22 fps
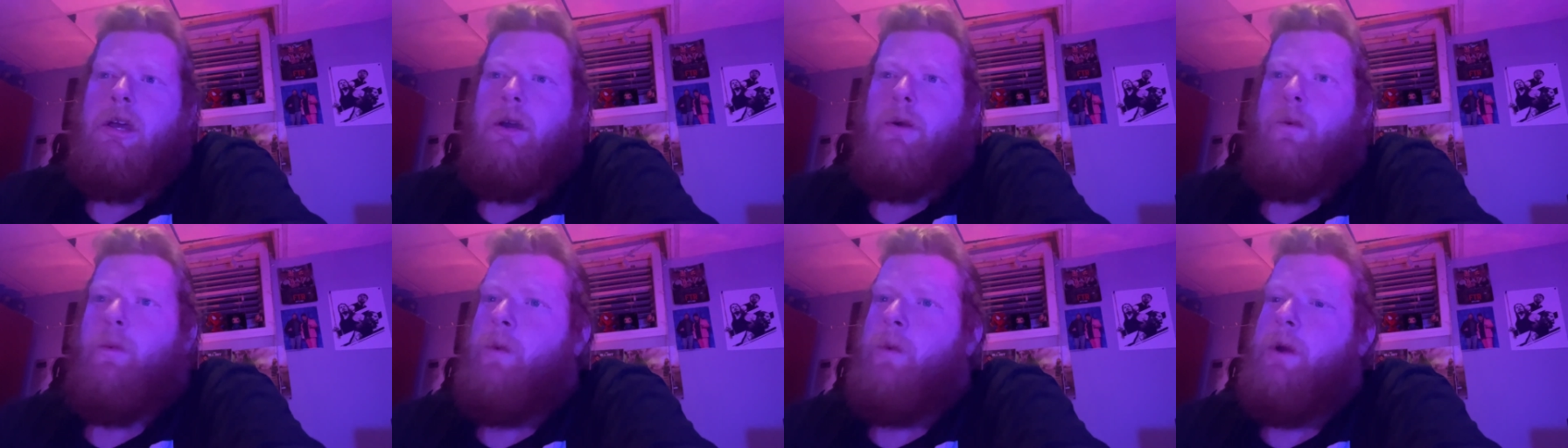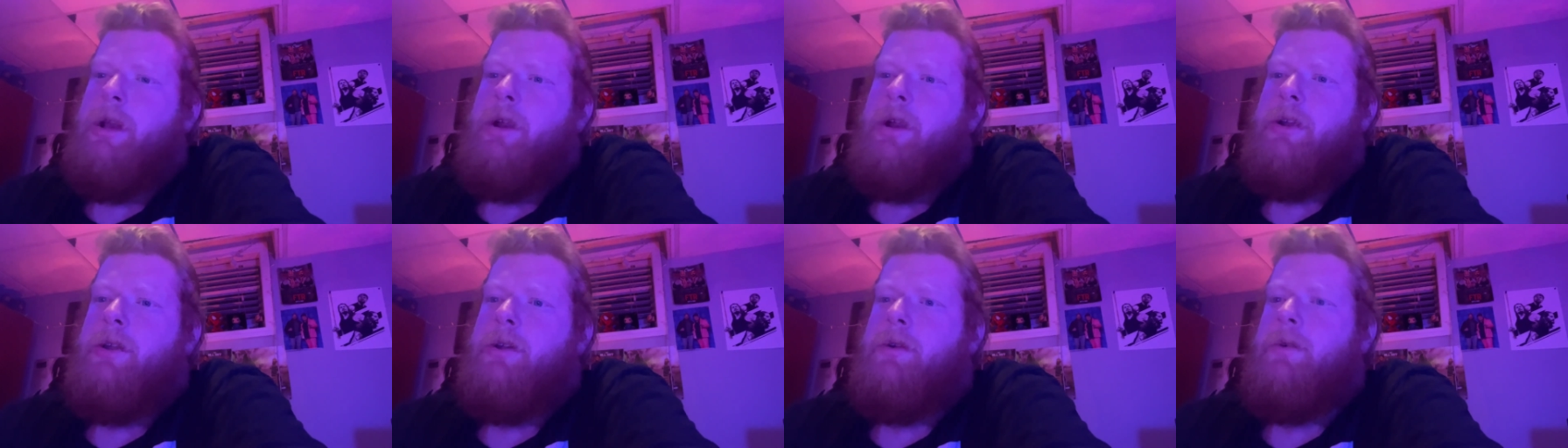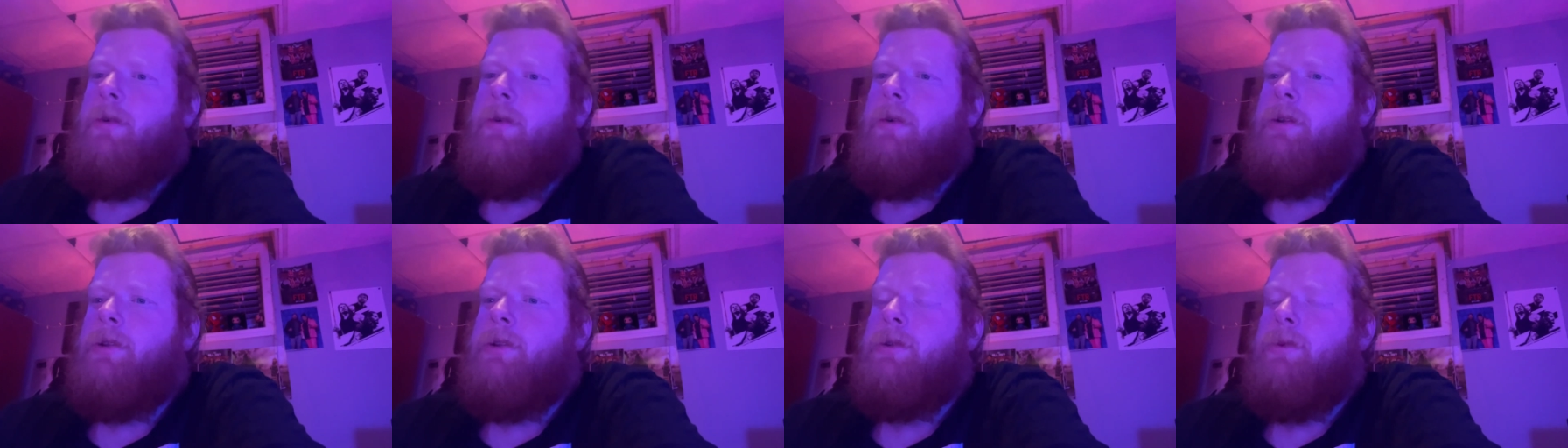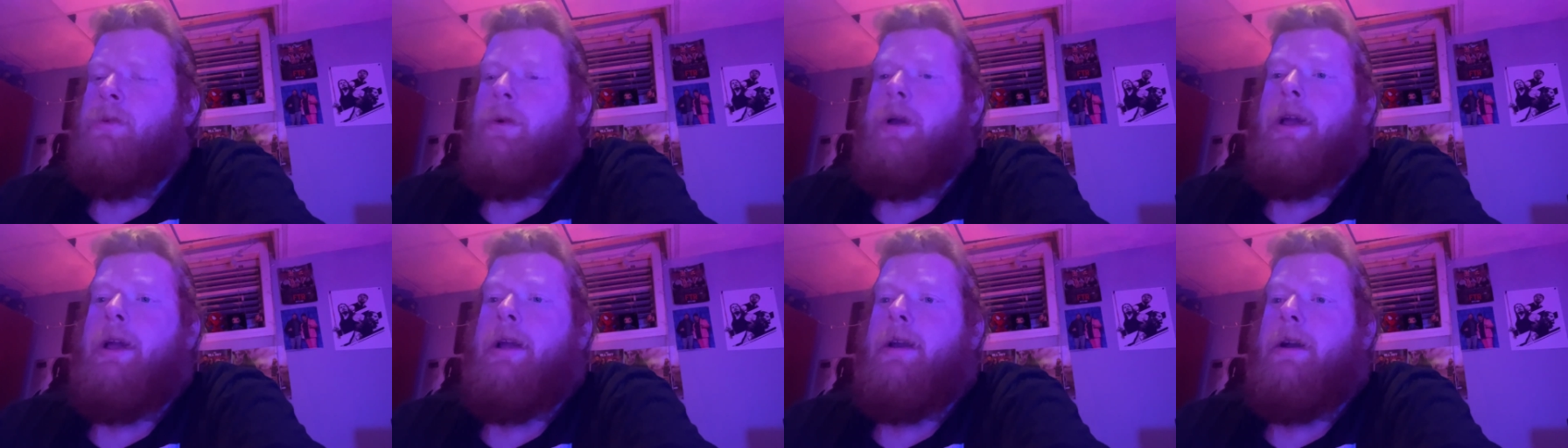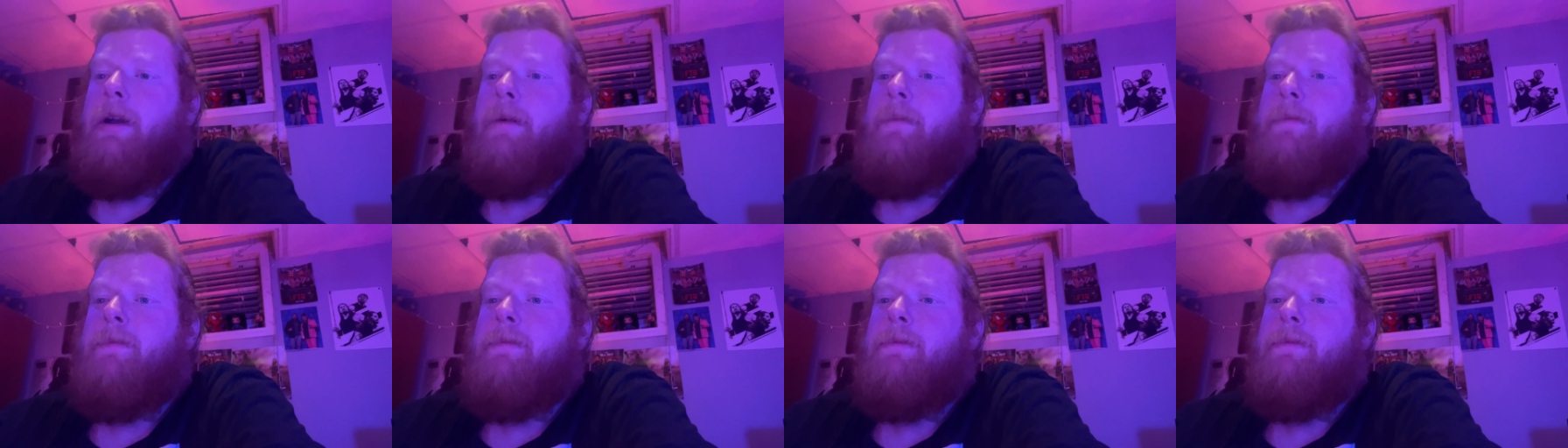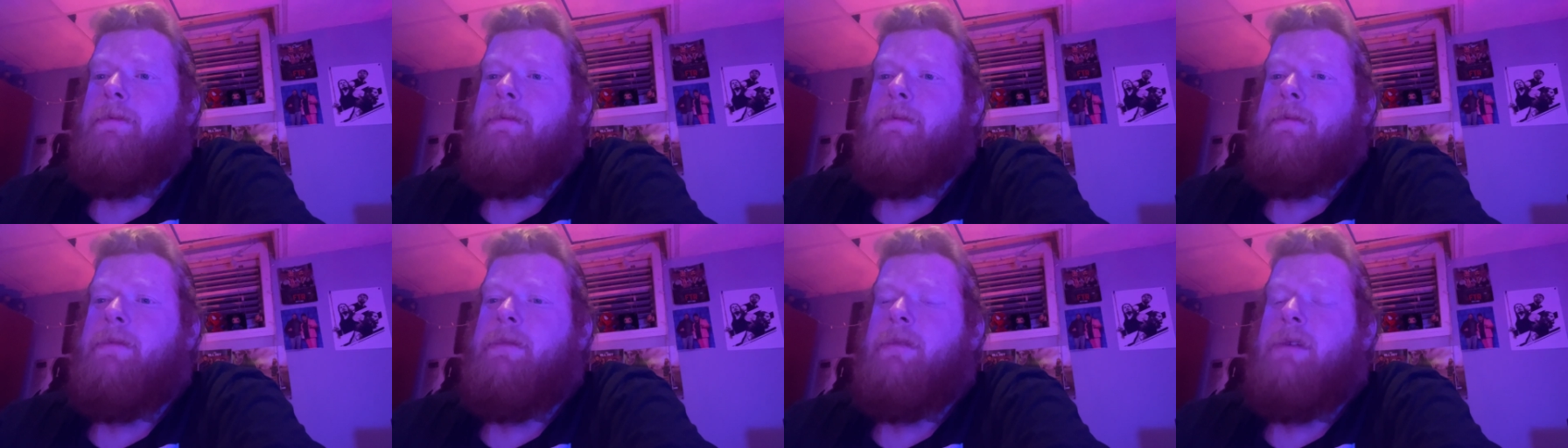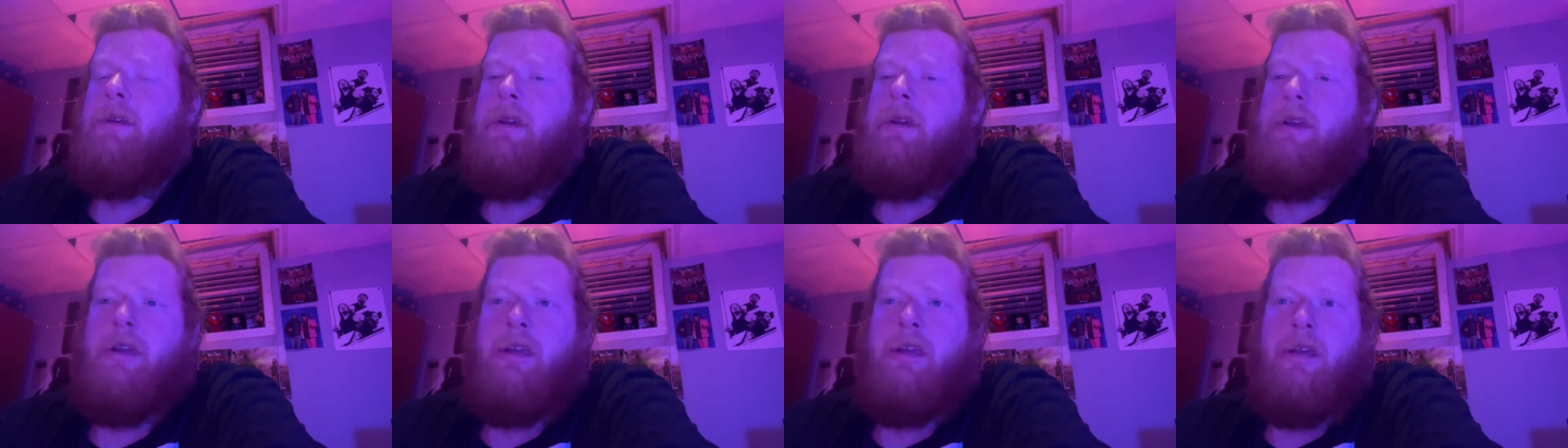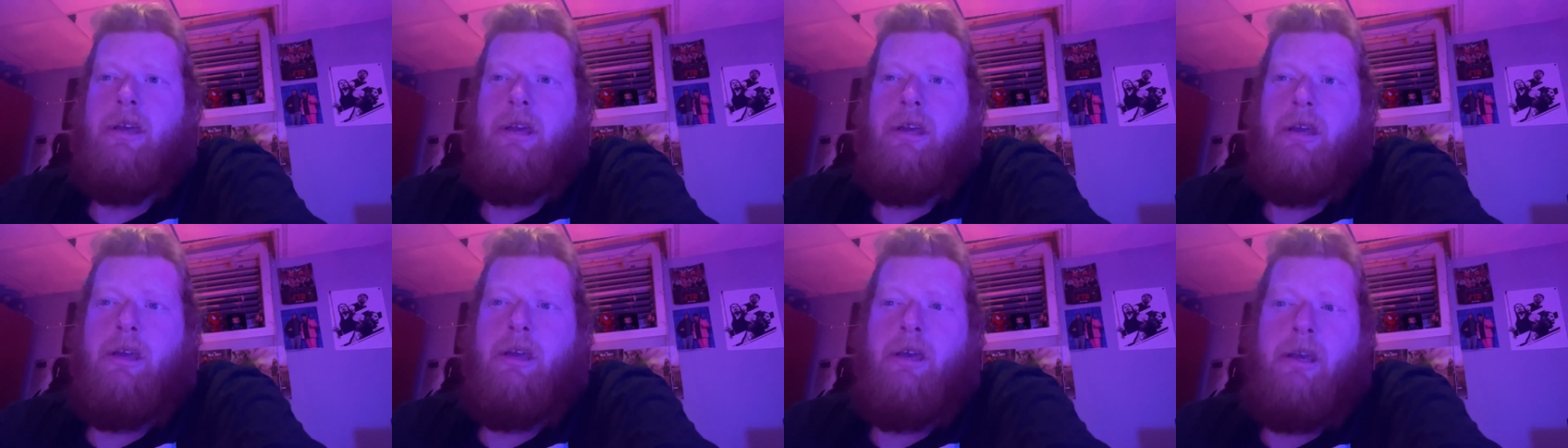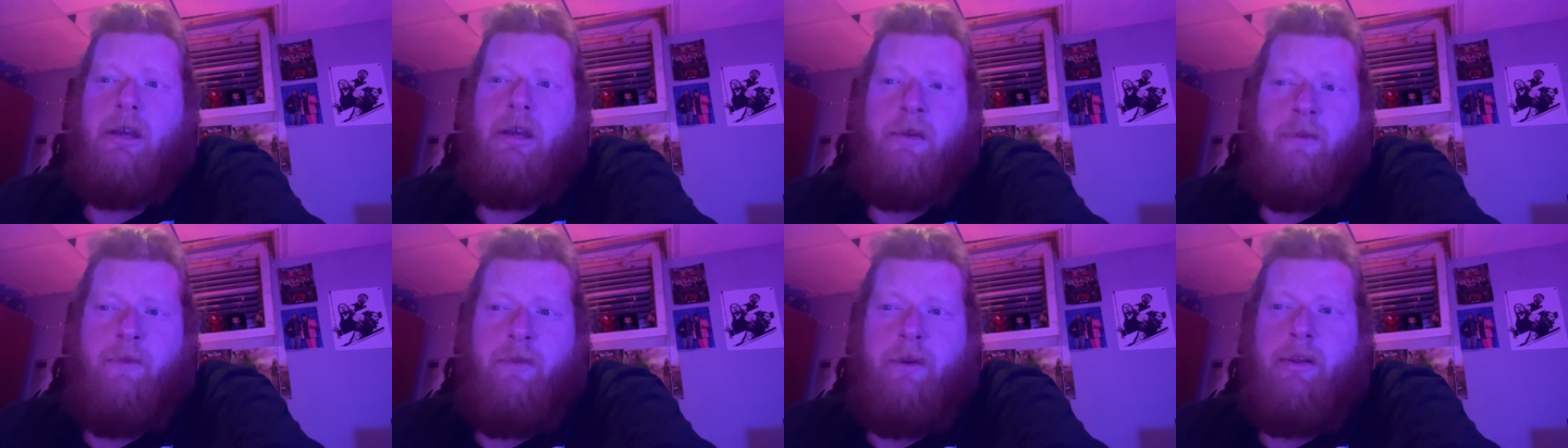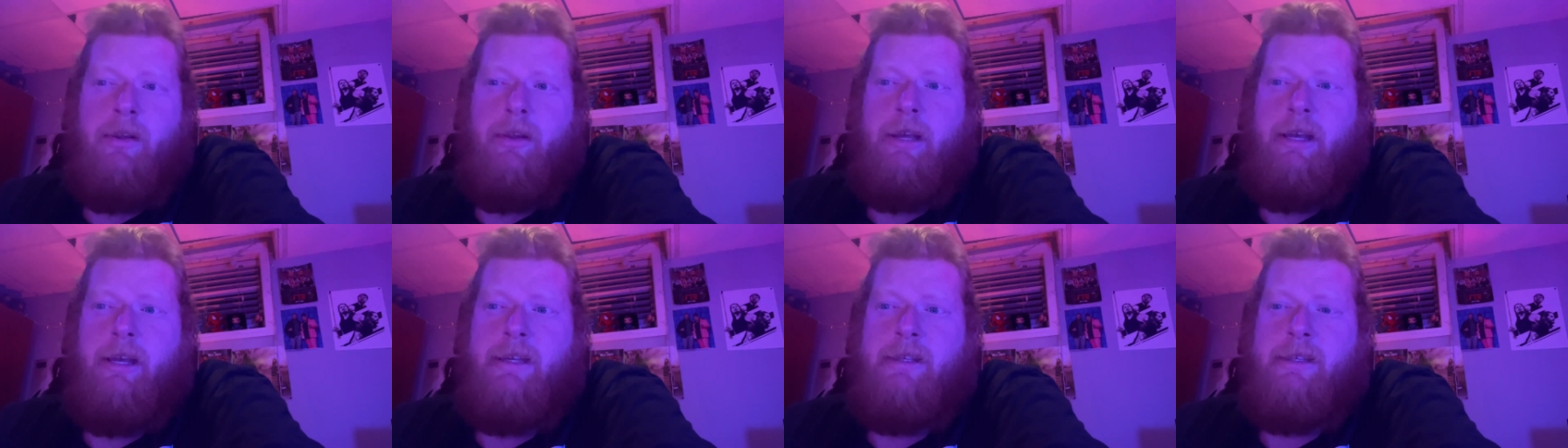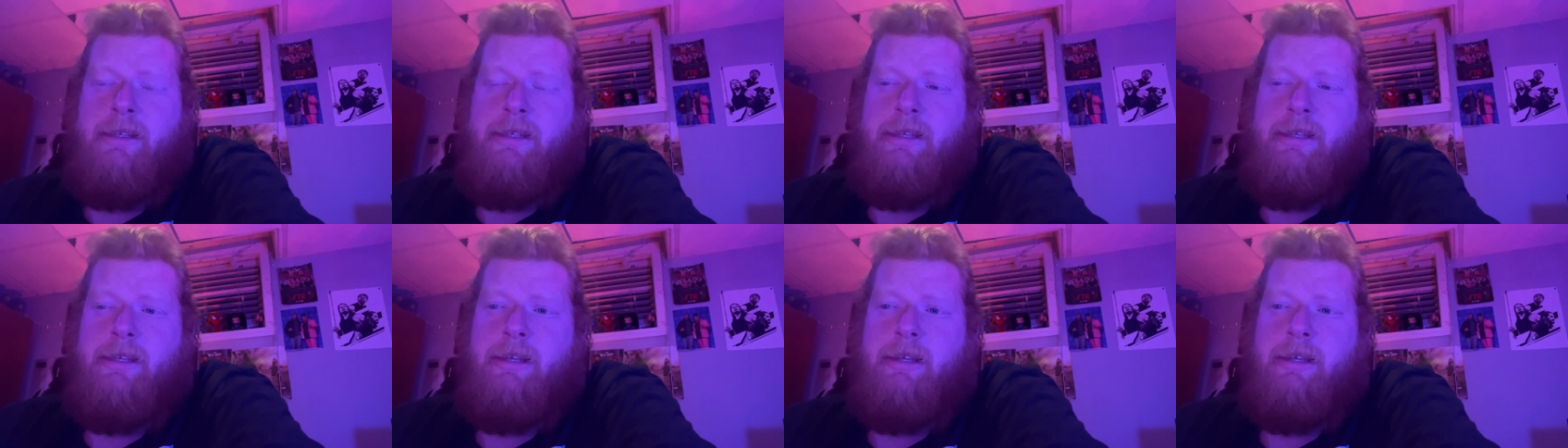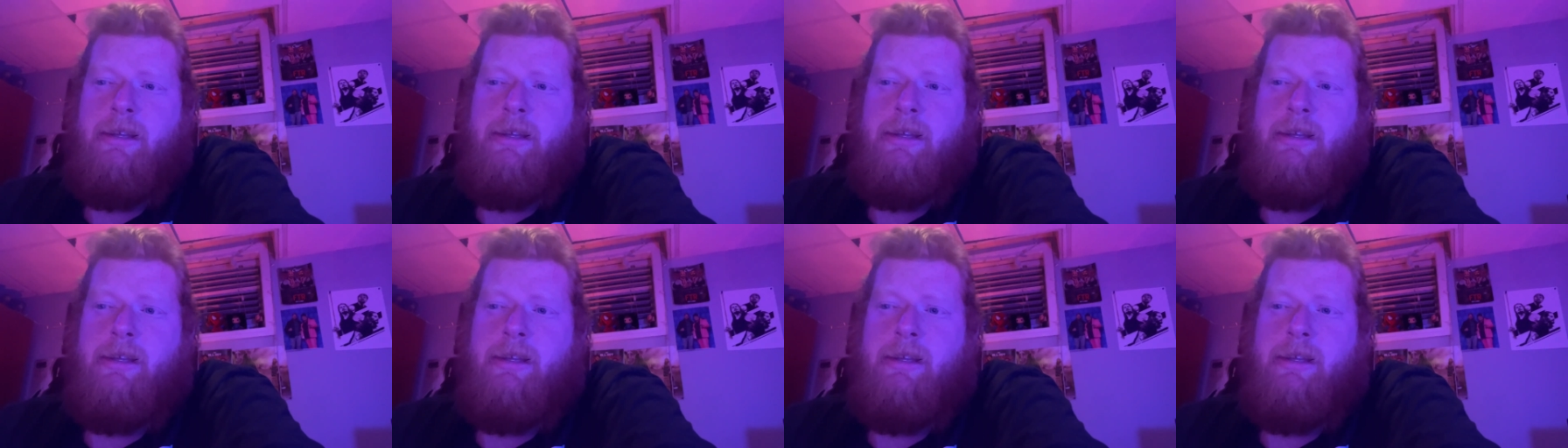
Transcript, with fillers: When are you going to wake up and realize